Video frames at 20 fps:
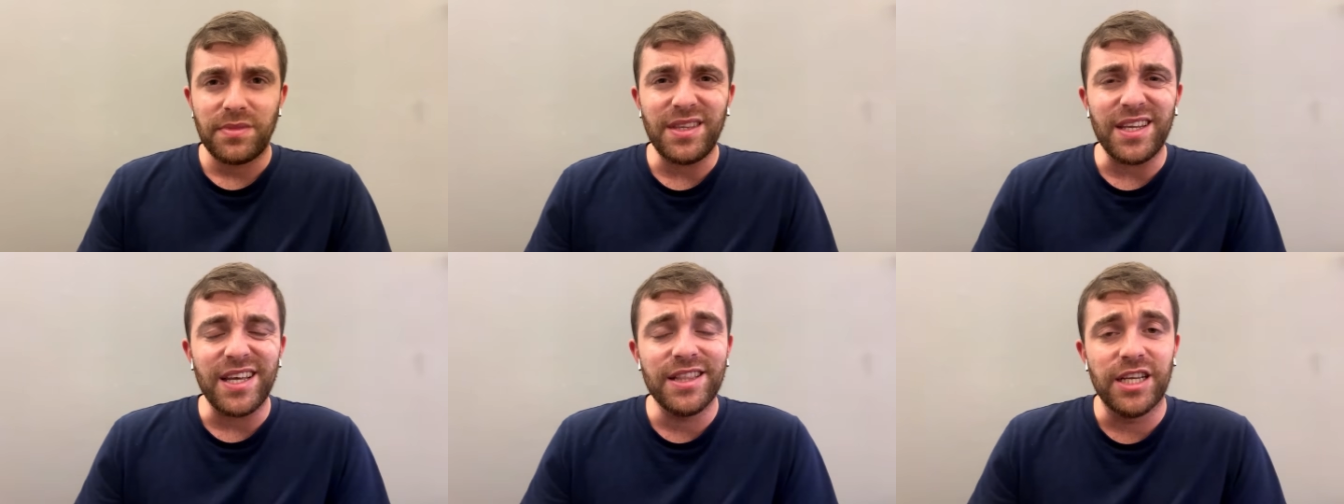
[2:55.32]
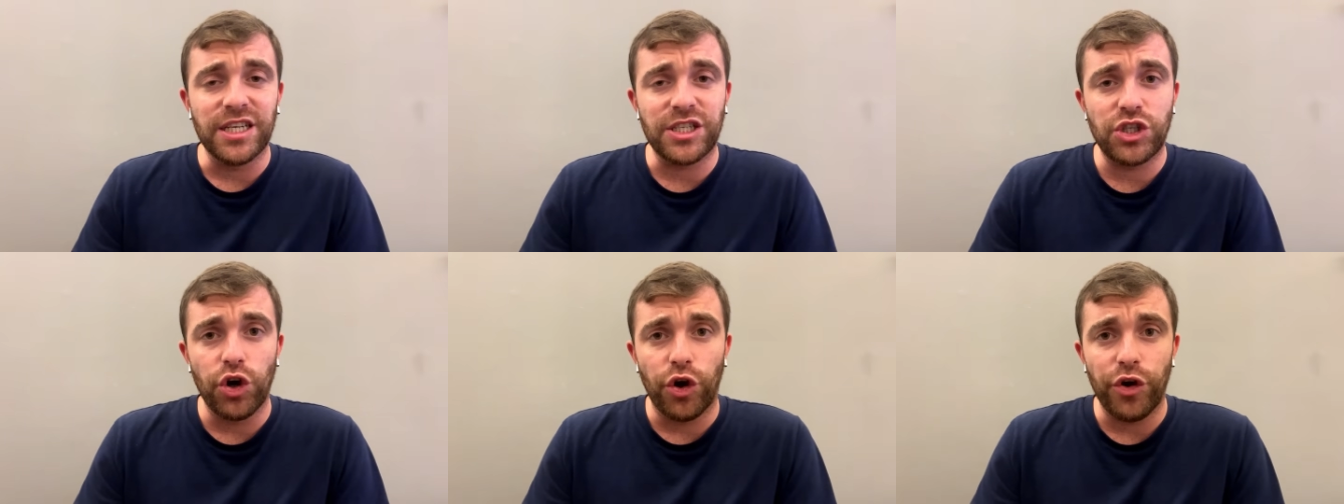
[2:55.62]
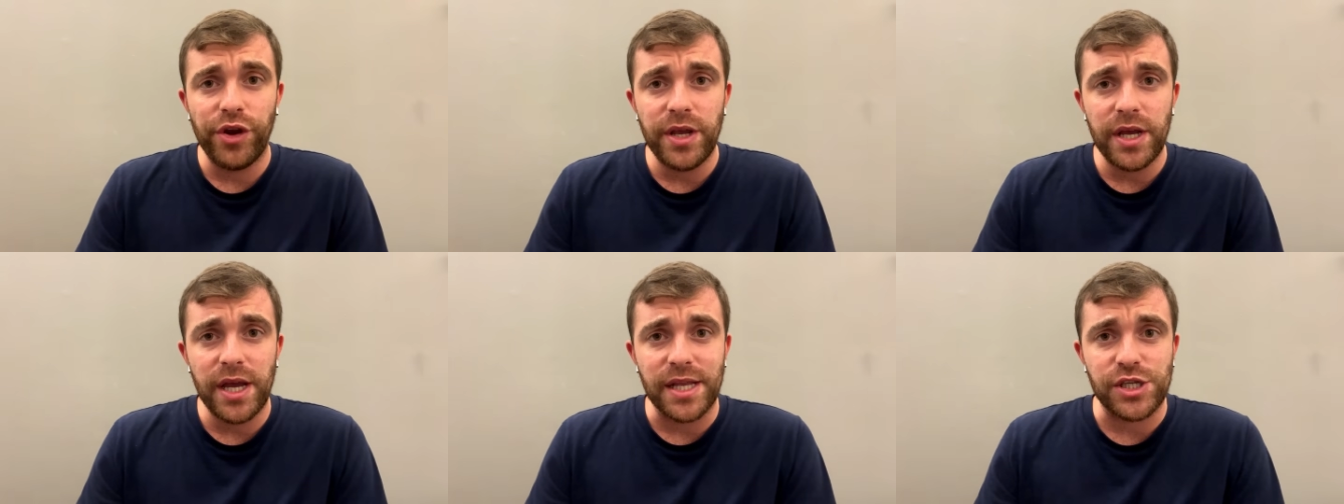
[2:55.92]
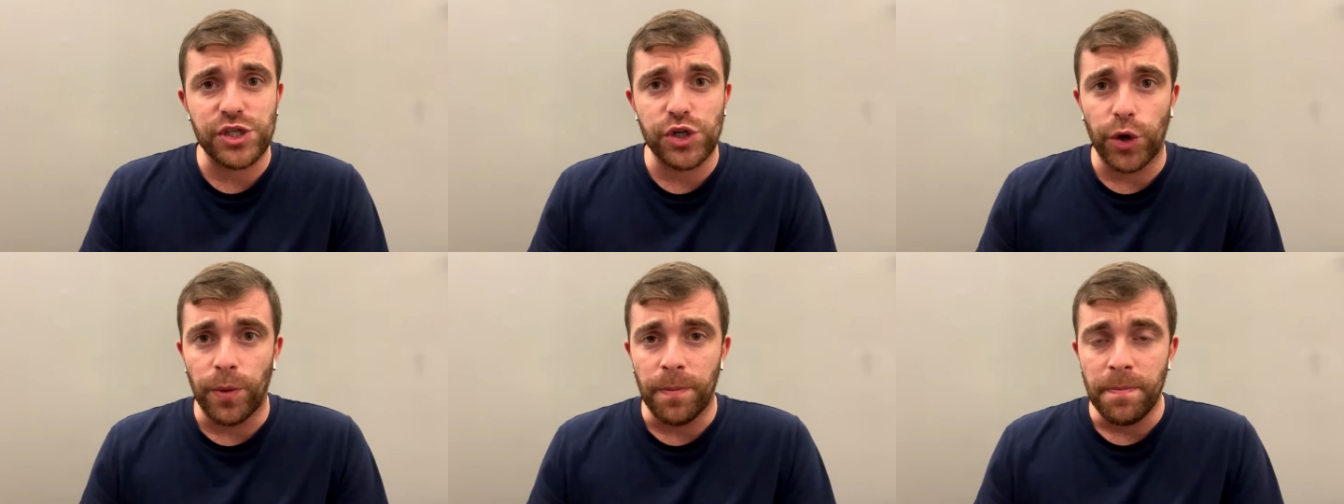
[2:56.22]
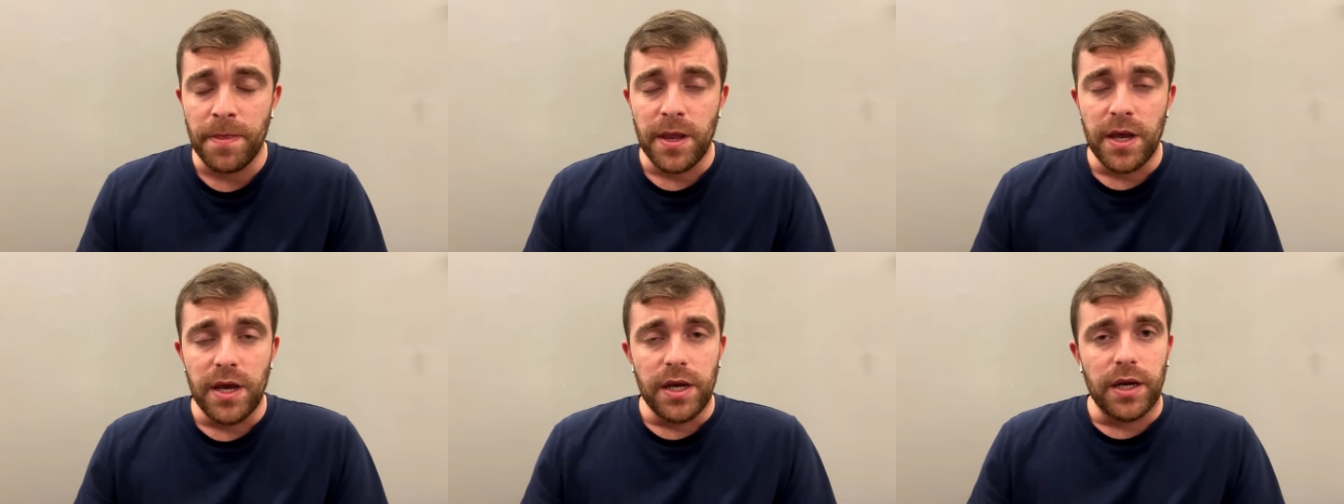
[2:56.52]
the story and so
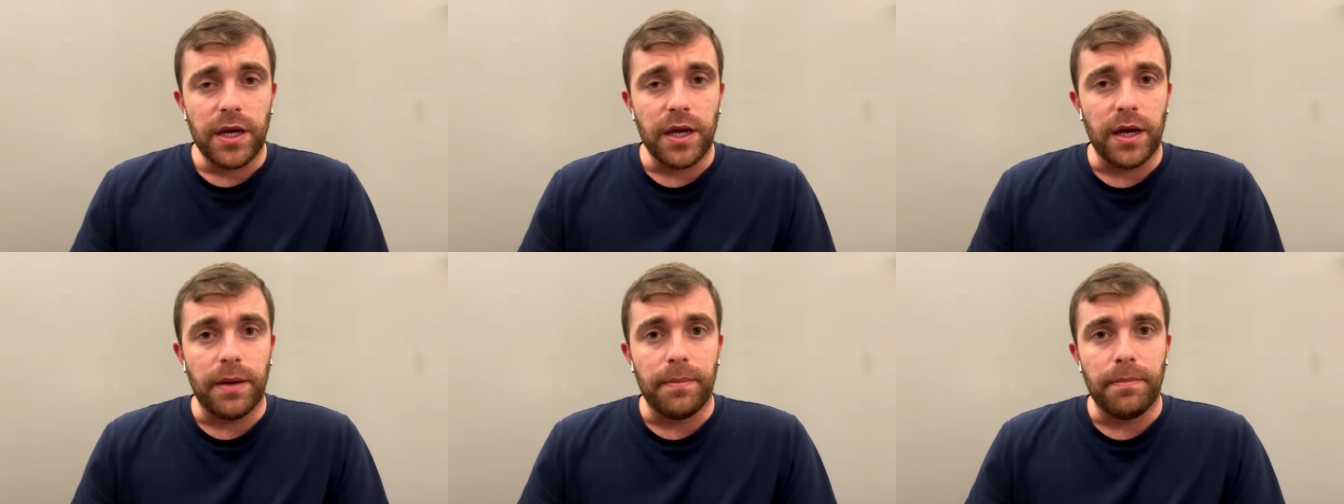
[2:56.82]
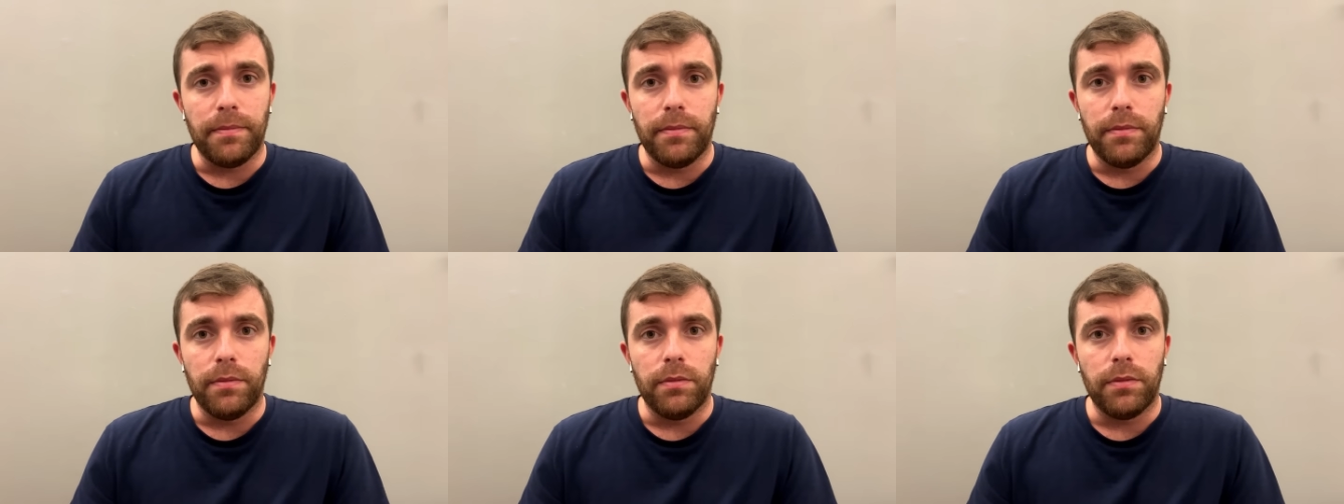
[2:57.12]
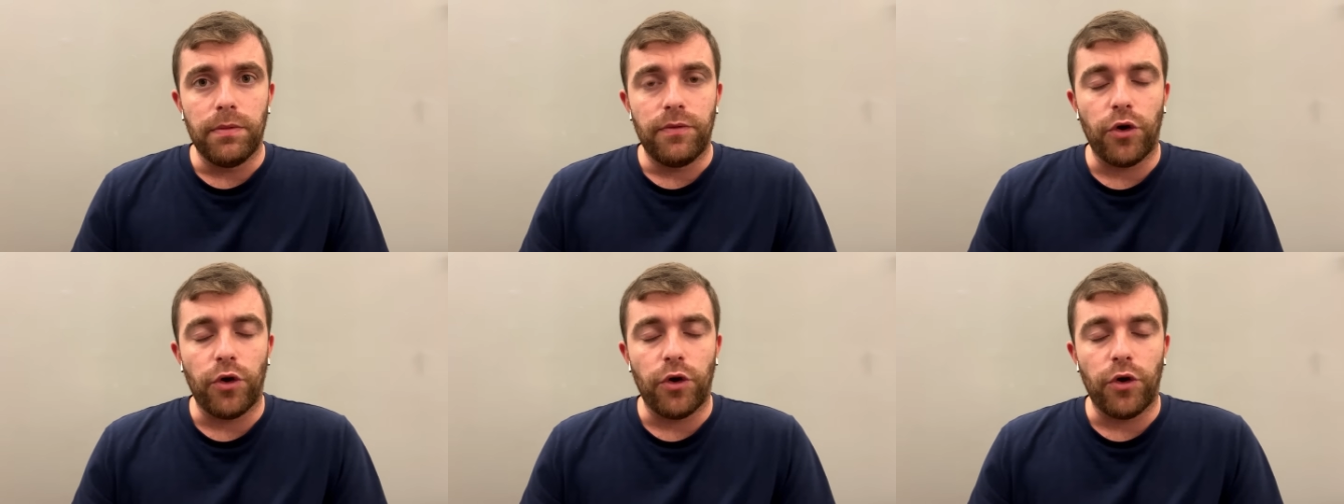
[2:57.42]
um,